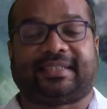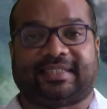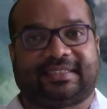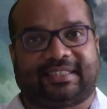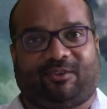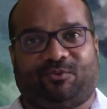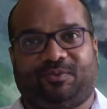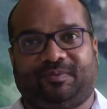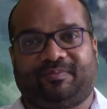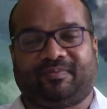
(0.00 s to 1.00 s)
itself.
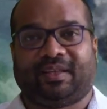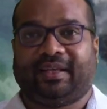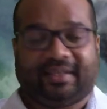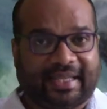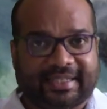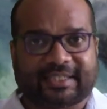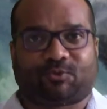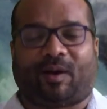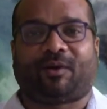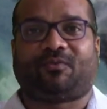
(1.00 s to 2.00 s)
That is
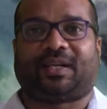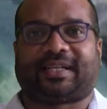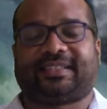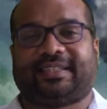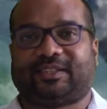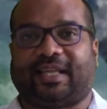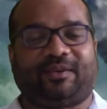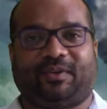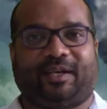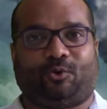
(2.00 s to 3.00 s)
one of the reasons
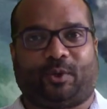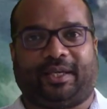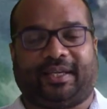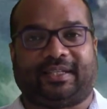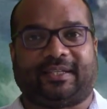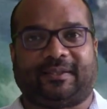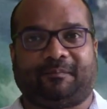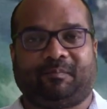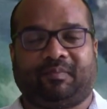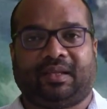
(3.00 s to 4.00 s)
that we are looking at it.
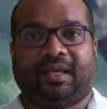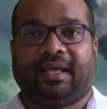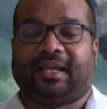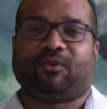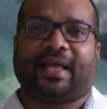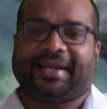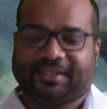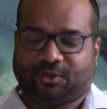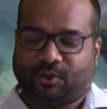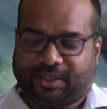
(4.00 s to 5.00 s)
Now that
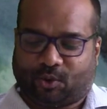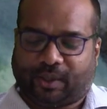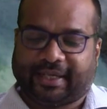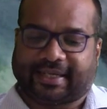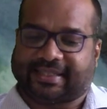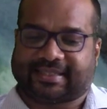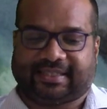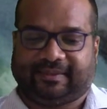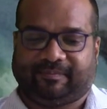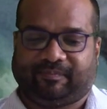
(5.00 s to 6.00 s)
is not the only reason.